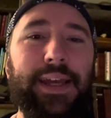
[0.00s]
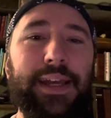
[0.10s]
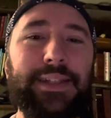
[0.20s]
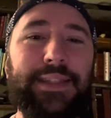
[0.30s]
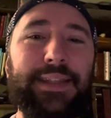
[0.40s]

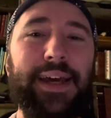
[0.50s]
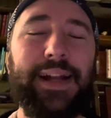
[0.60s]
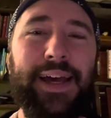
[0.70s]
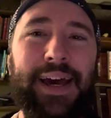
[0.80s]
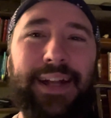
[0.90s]
instead
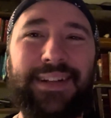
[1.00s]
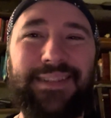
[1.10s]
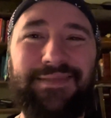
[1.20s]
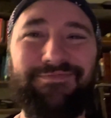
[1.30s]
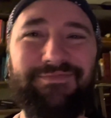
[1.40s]
I had
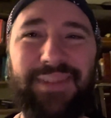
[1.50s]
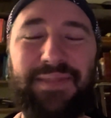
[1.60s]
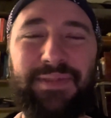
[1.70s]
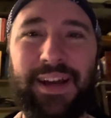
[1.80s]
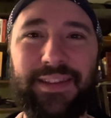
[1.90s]

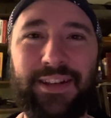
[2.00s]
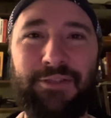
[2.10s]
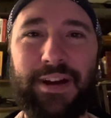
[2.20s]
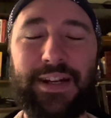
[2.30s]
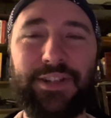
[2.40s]
maybe not the
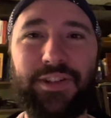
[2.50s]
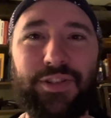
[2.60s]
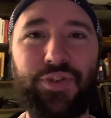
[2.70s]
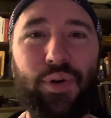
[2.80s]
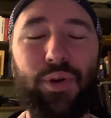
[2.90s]
greatest
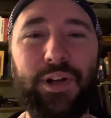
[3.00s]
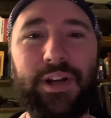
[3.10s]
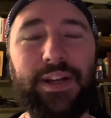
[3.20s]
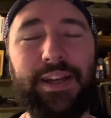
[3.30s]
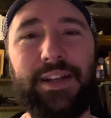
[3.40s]

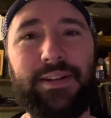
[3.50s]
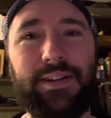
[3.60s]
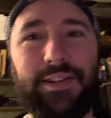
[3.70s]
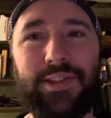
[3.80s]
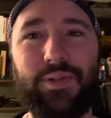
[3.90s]
controller and
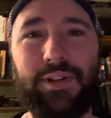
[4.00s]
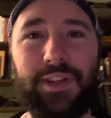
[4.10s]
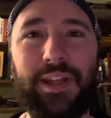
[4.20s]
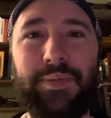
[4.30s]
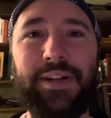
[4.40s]
a sort of
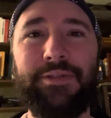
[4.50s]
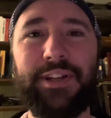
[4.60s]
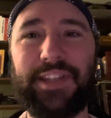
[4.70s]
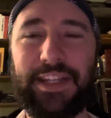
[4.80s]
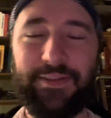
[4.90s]
limited
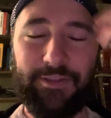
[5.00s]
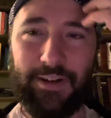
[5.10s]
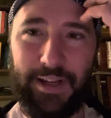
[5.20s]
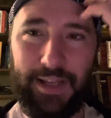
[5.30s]
receiver,